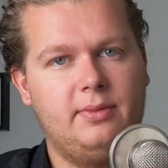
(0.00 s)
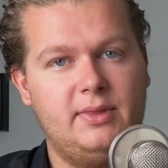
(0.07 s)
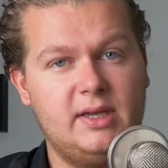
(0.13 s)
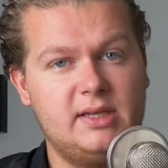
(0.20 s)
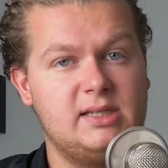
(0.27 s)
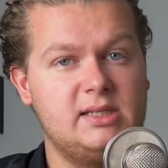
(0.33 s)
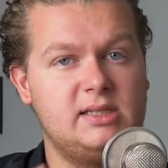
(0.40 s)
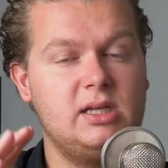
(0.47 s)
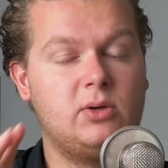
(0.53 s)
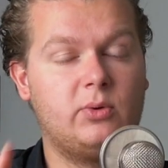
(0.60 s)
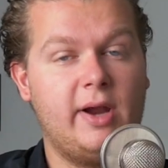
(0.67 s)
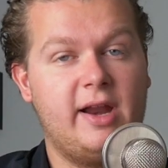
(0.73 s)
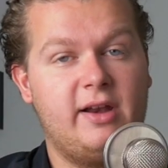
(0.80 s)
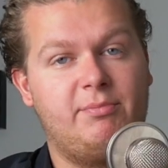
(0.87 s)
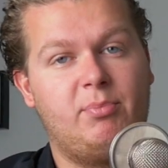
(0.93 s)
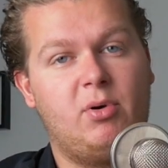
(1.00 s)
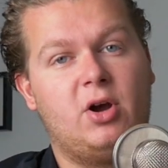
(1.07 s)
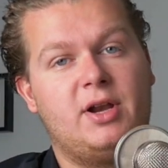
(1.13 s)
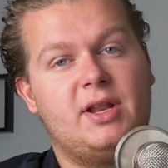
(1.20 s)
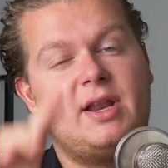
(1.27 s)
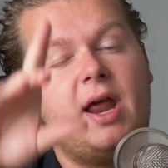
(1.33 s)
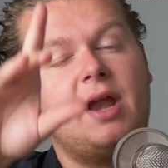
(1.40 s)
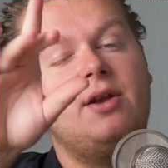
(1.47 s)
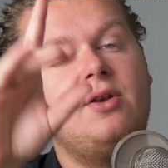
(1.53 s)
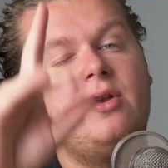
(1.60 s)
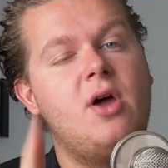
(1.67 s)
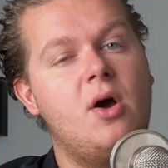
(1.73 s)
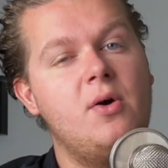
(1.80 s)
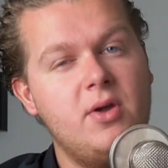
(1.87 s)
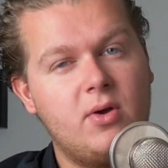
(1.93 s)
This is the creative part, and I
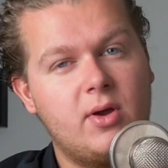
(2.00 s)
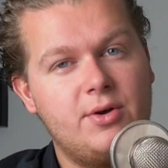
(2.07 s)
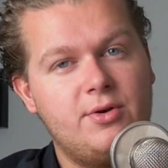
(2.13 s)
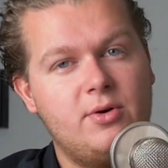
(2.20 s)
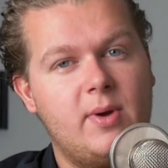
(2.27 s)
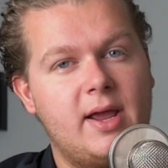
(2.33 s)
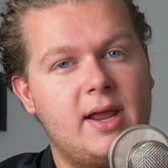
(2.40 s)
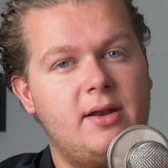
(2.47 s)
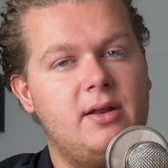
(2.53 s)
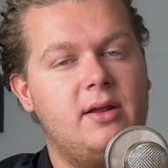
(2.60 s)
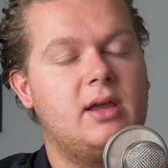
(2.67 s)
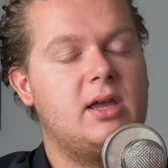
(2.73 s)
know you can do it.